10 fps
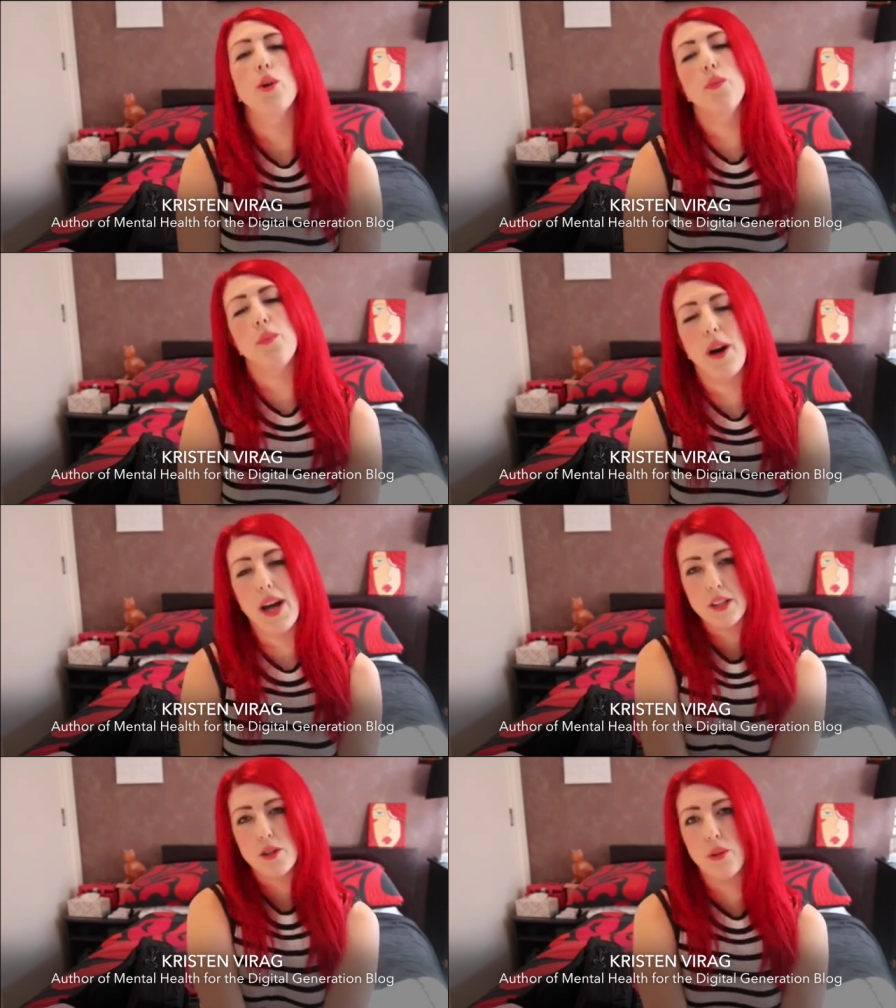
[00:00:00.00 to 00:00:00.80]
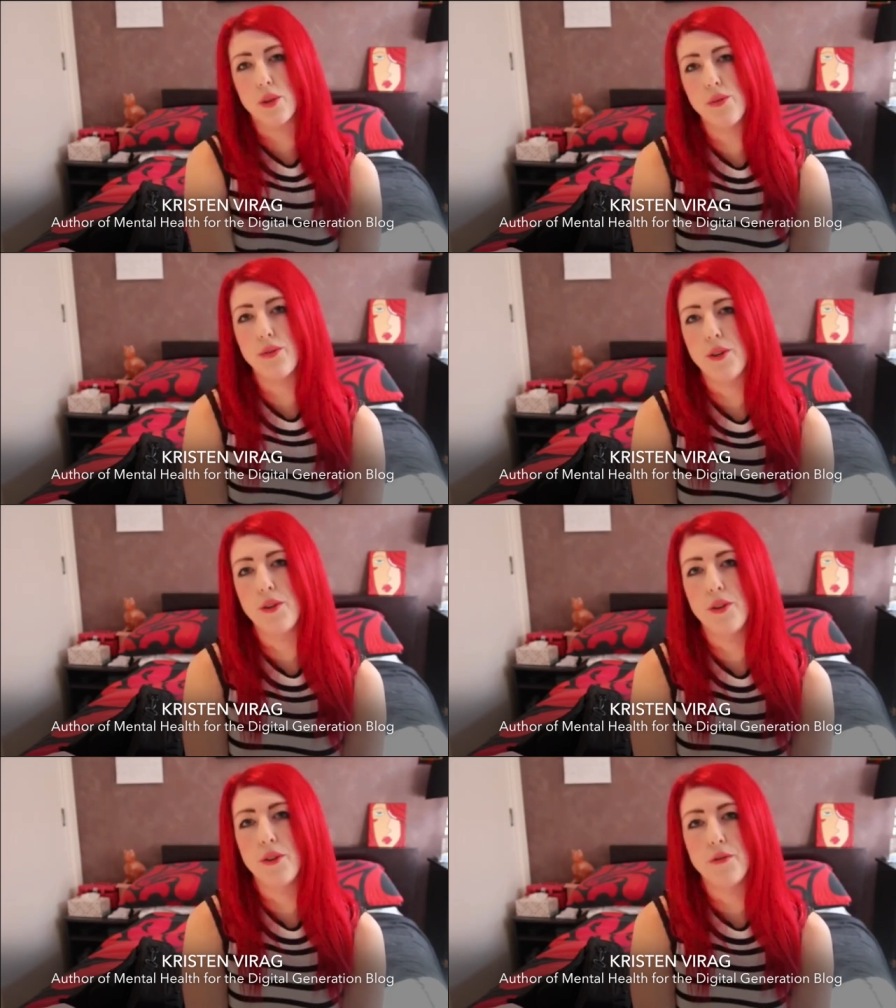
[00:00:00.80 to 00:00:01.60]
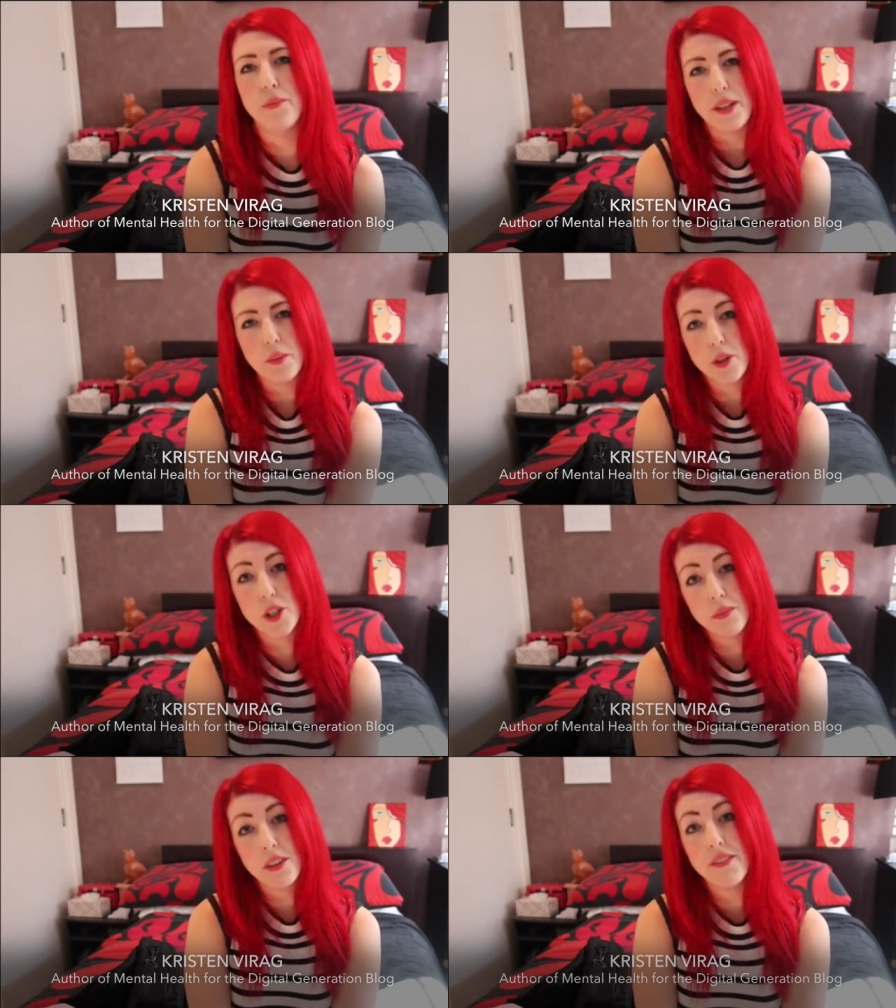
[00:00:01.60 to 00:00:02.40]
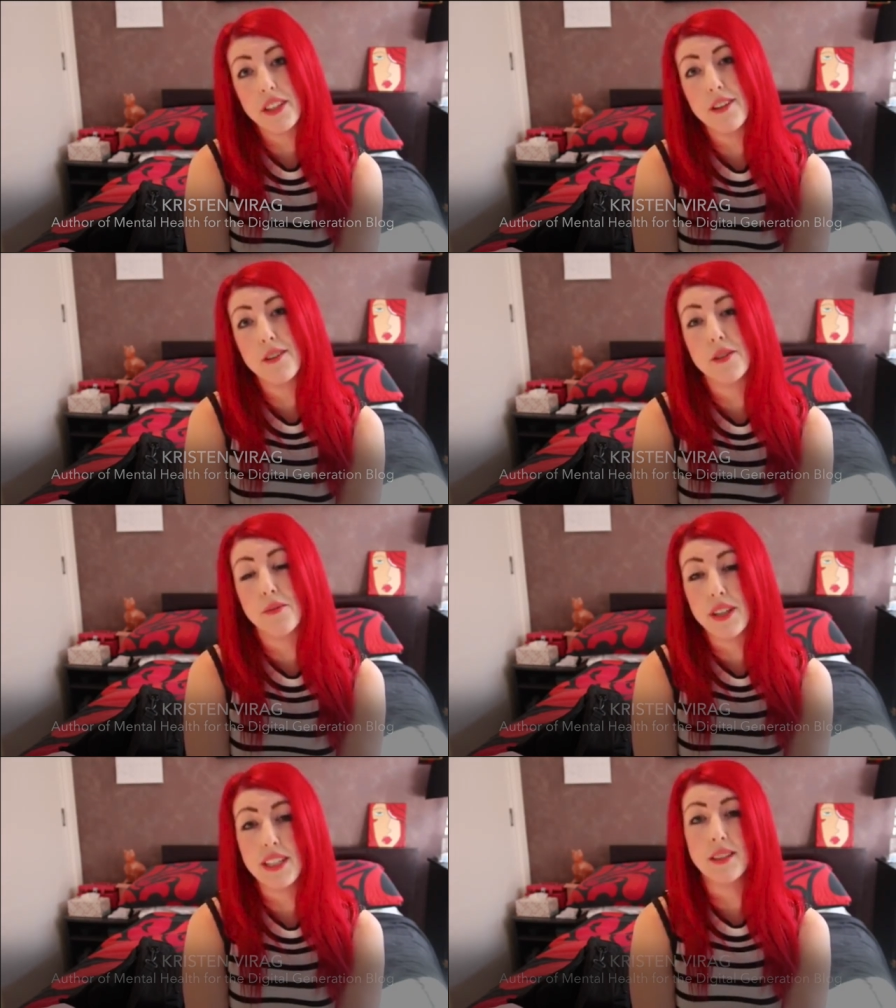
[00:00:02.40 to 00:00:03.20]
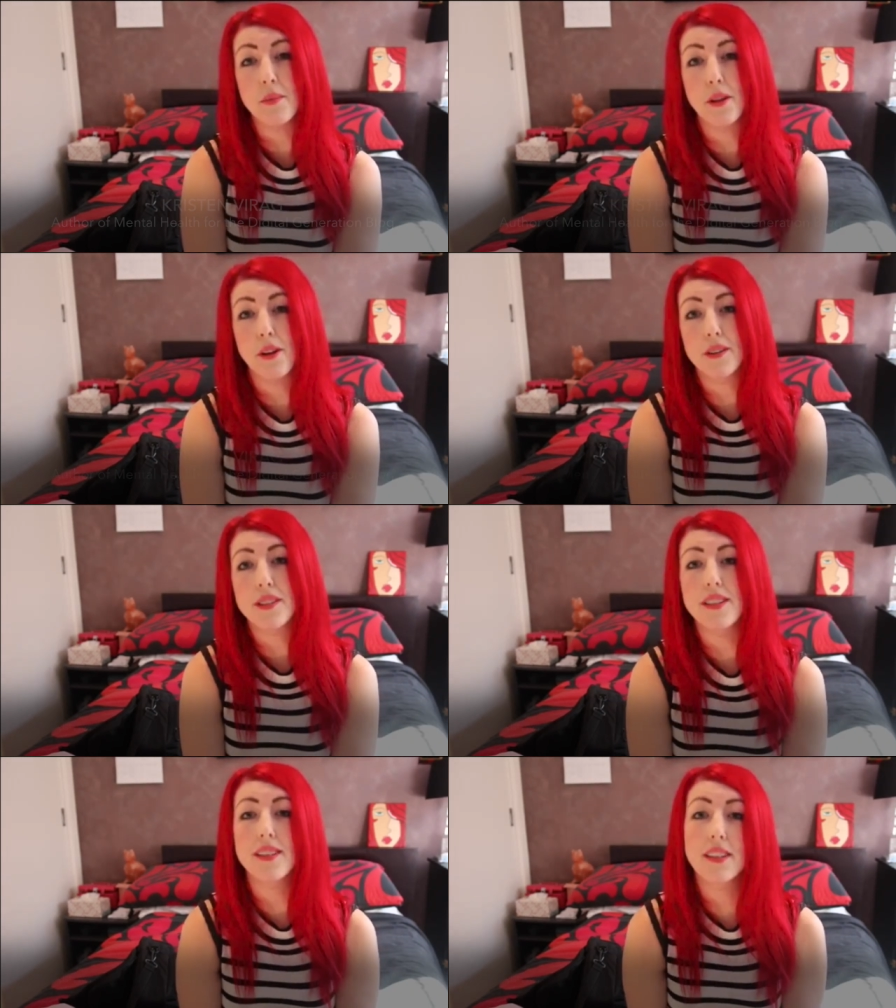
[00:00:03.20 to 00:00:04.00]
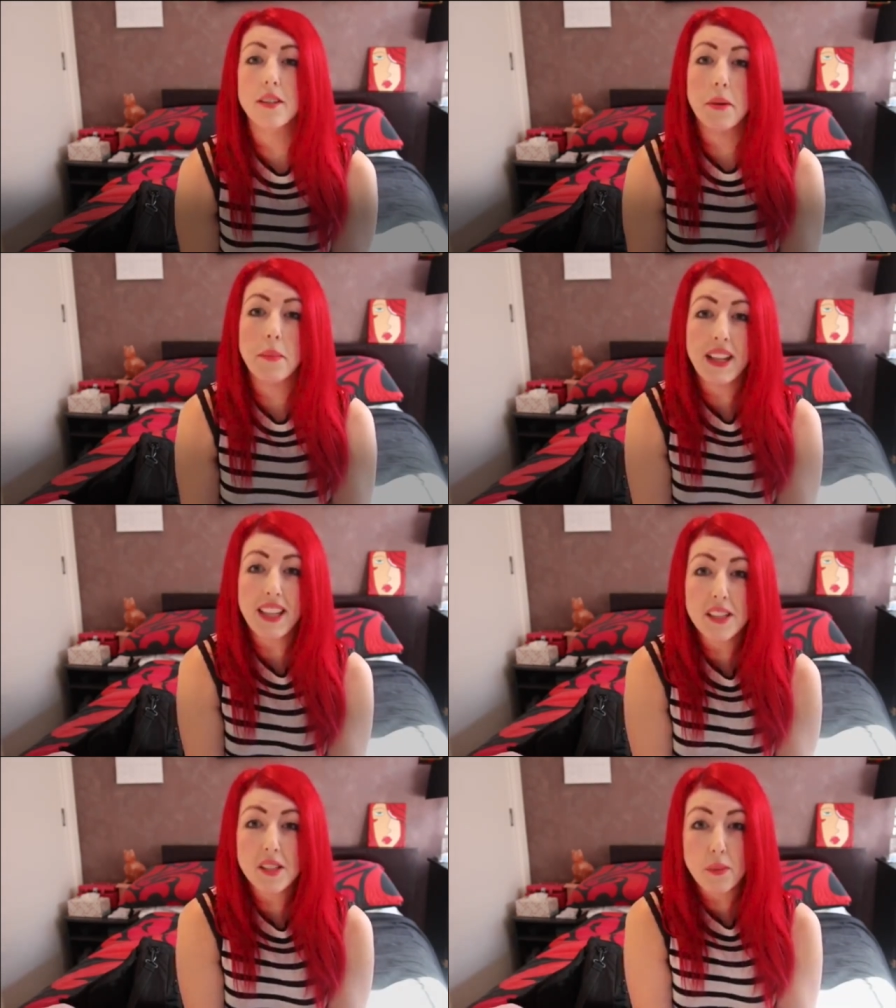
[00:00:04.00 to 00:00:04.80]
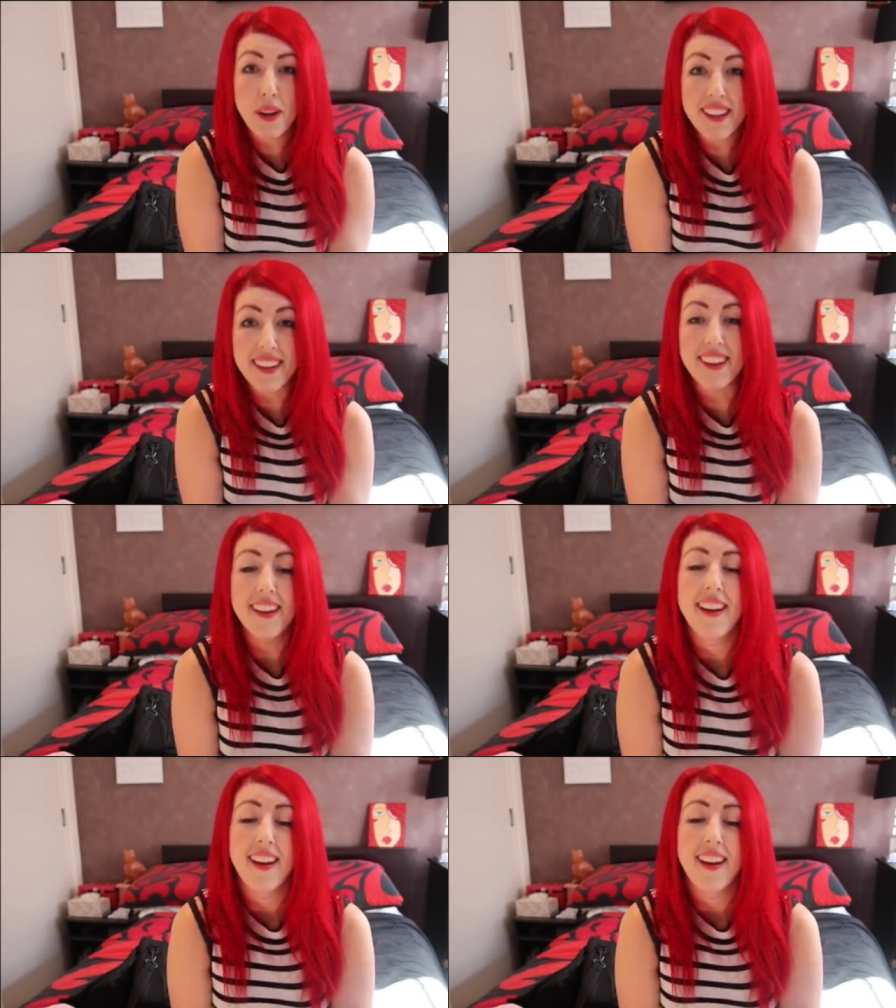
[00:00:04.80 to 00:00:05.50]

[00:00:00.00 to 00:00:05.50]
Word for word: goodbye to all of you who have been watching my videos and reading the blogs. This is going to be my last one.